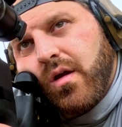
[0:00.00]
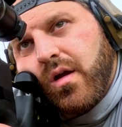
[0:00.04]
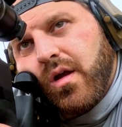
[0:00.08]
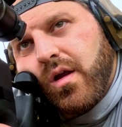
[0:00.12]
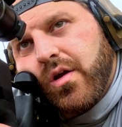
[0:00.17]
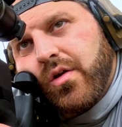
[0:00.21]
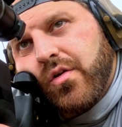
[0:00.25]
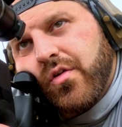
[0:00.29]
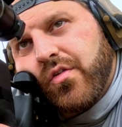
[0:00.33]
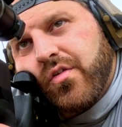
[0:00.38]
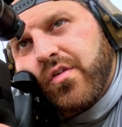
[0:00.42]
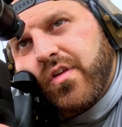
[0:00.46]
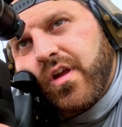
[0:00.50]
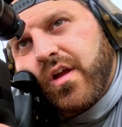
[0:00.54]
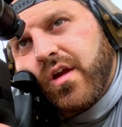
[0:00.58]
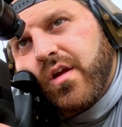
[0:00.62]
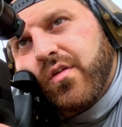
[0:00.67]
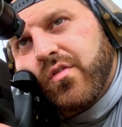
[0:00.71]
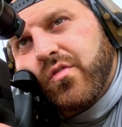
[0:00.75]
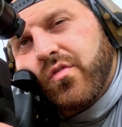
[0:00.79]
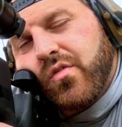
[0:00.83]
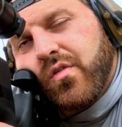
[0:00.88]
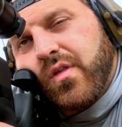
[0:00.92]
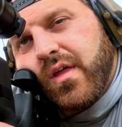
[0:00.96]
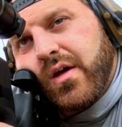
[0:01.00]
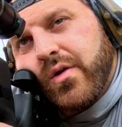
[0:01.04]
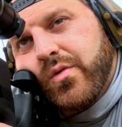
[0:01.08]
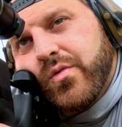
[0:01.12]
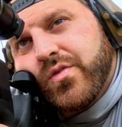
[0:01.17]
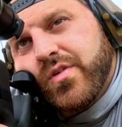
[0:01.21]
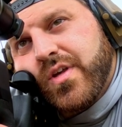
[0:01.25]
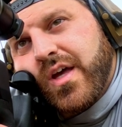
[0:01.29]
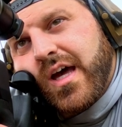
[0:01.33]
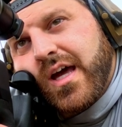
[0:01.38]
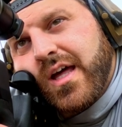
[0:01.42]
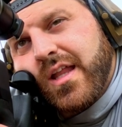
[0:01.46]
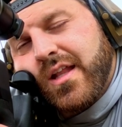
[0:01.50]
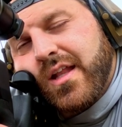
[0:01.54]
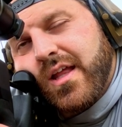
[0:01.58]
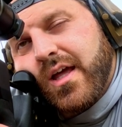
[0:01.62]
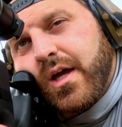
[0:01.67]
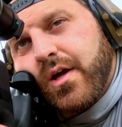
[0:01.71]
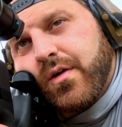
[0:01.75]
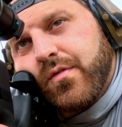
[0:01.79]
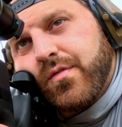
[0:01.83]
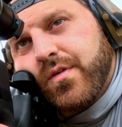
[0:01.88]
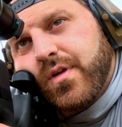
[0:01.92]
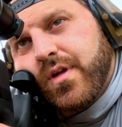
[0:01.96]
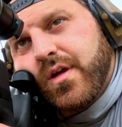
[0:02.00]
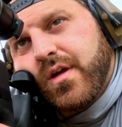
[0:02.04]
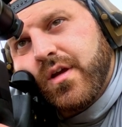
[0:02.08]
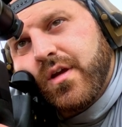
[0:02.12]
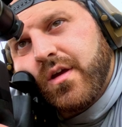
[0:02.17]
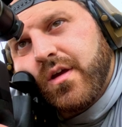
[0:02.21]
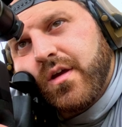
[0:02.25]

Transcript: Interesting, so that was high left.